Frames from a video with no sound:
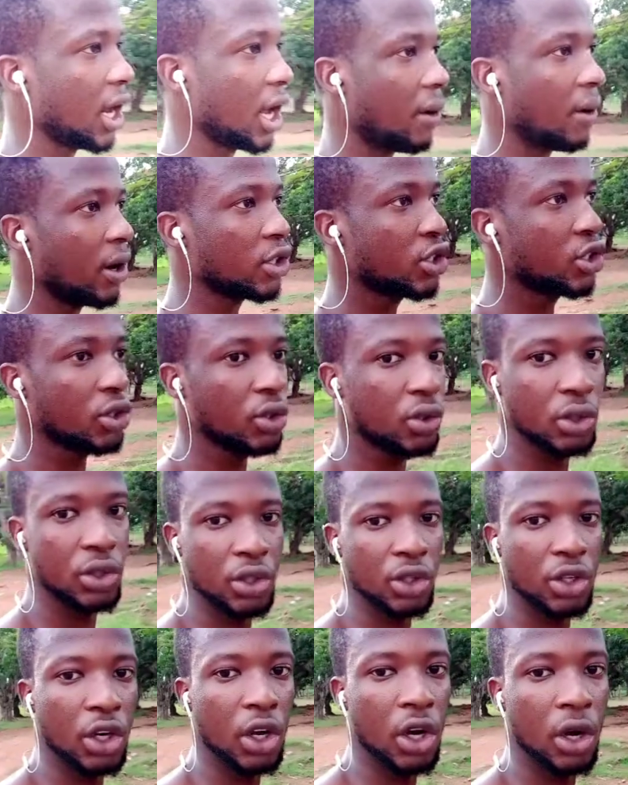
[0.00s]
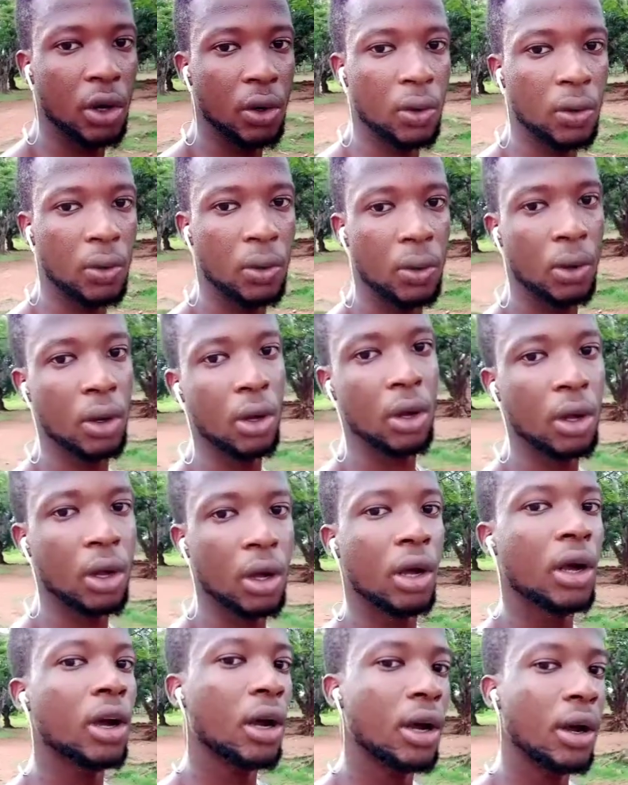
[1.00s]
I want you to know
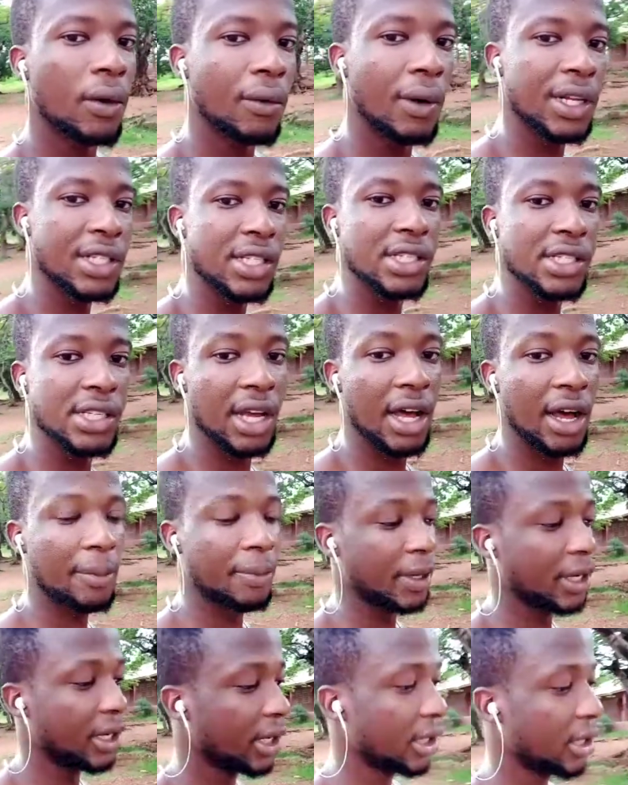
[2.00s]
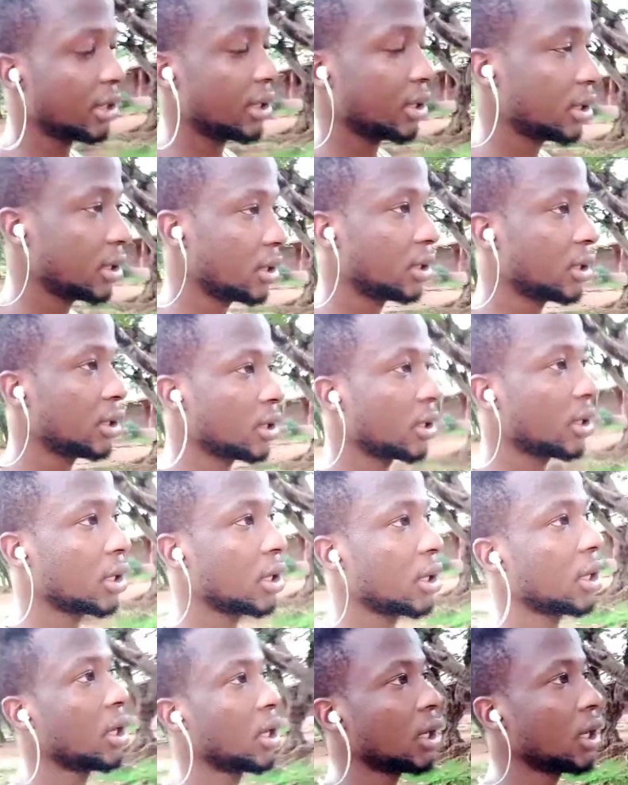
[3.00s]
what is happening.
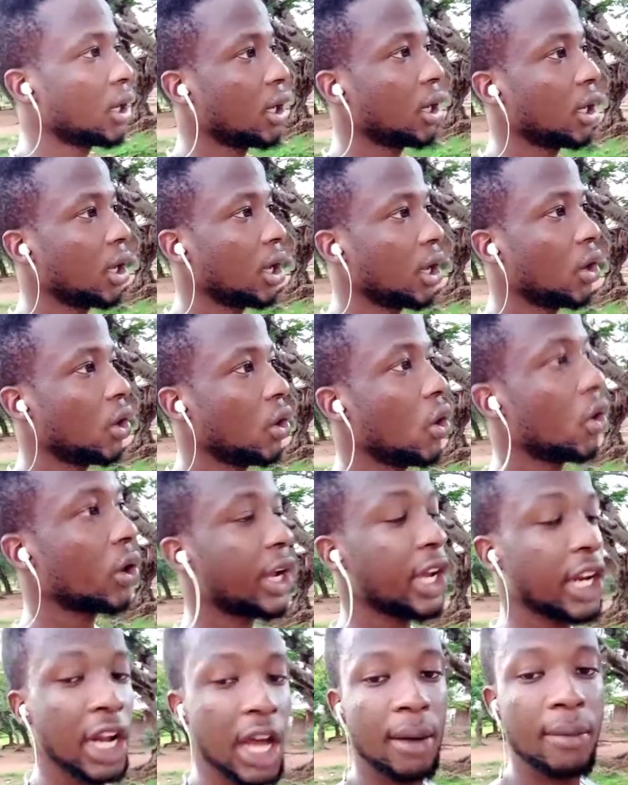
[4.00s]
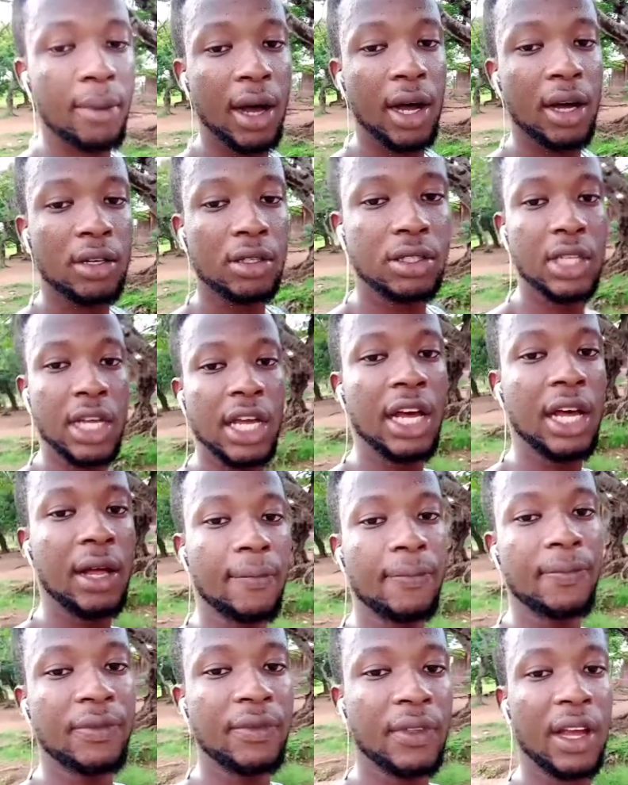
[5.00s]
Looking about
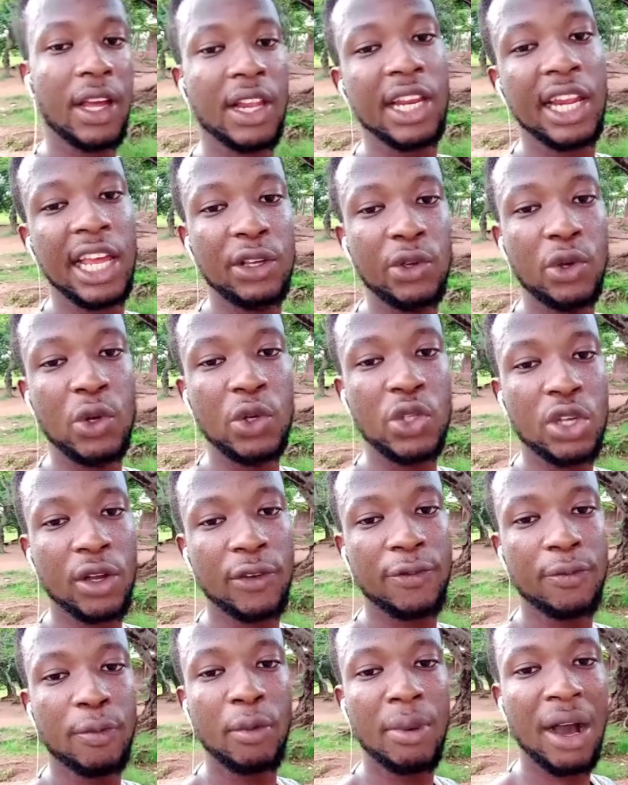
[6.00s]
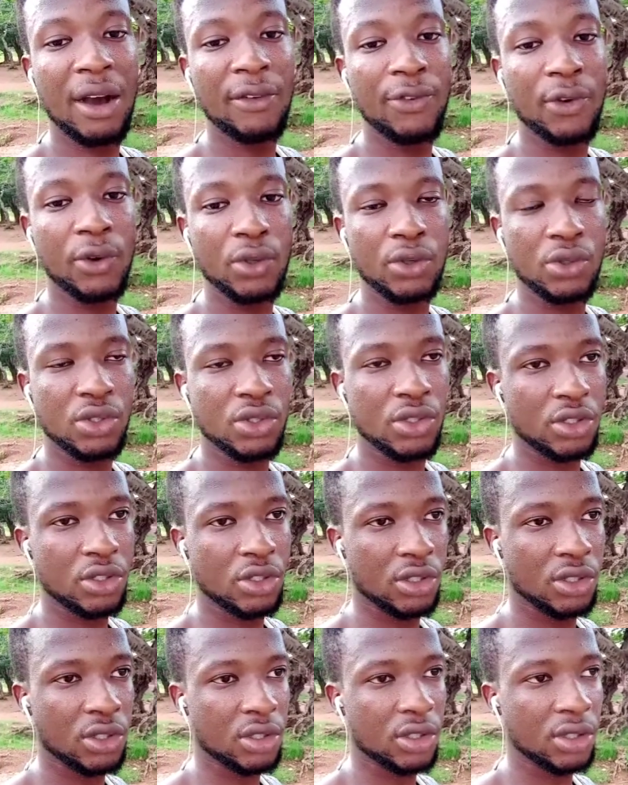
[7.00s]
the use of mobile phones
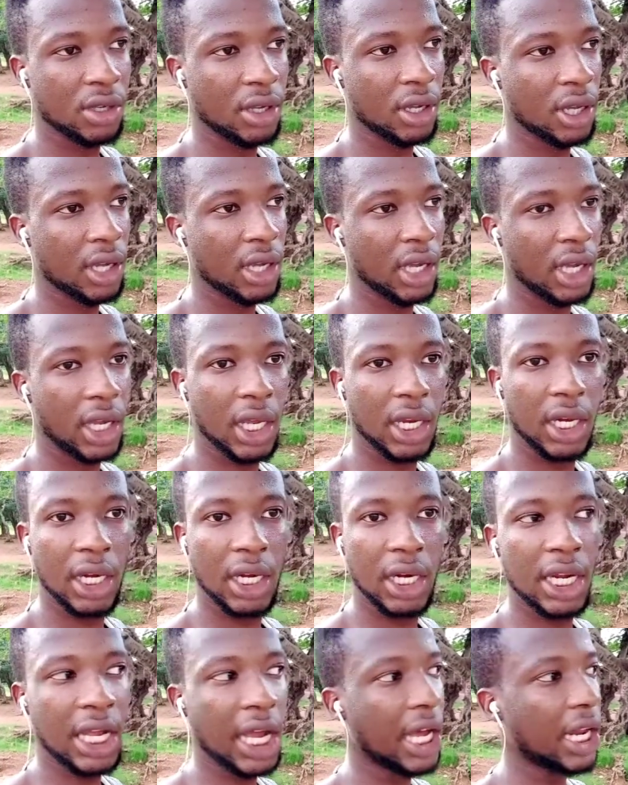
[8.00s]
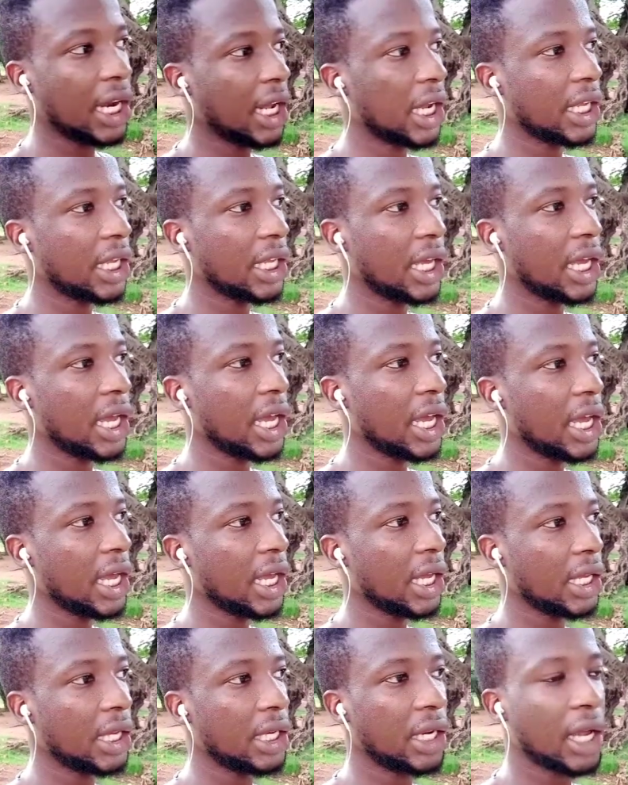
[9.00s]
in Ghana, here
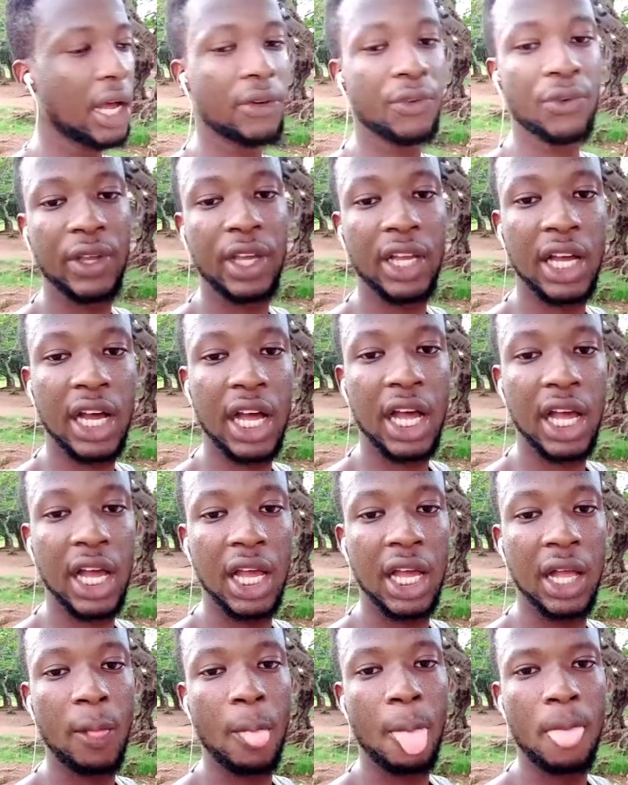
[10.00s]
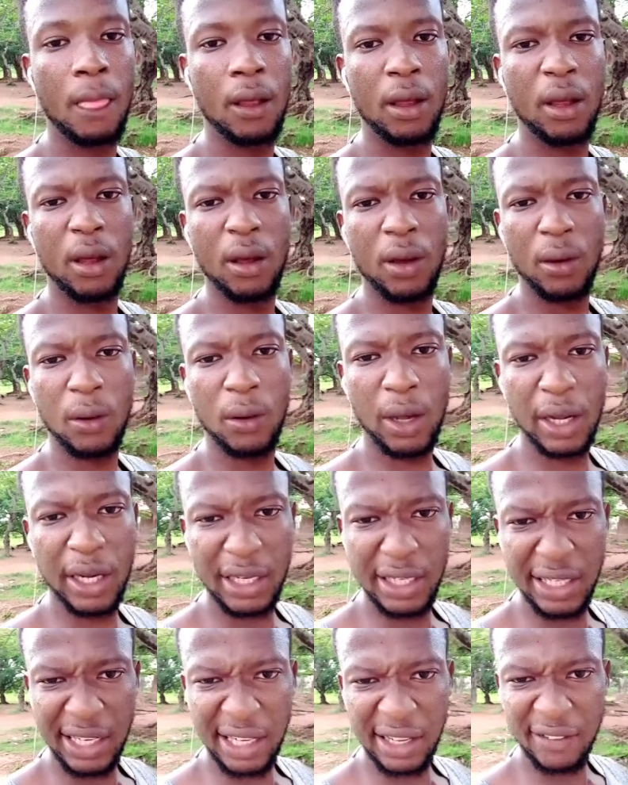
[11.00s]
in Africa.
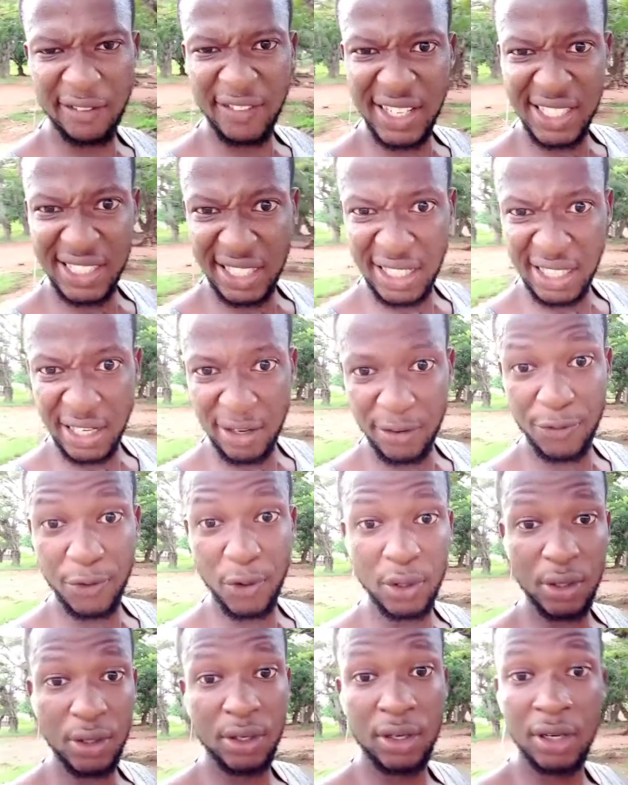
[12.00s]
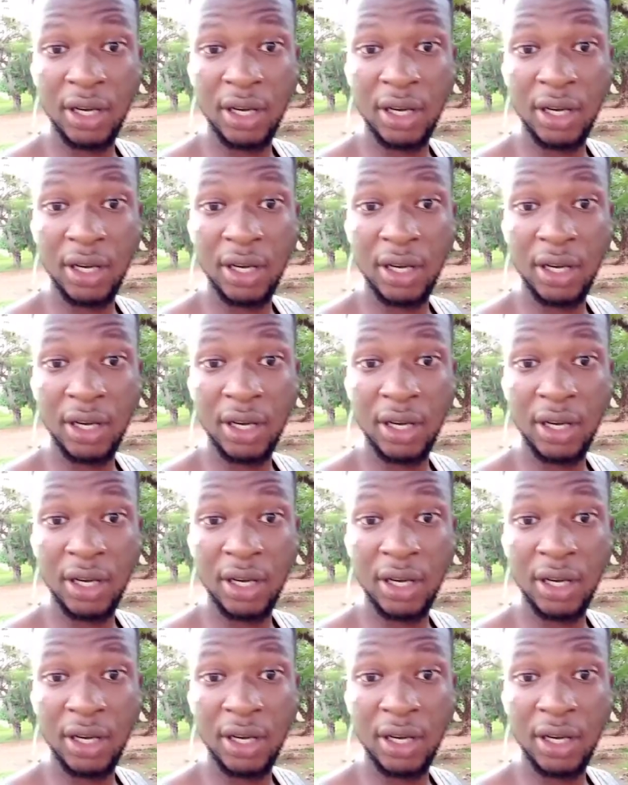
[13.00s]
When they invented the phone,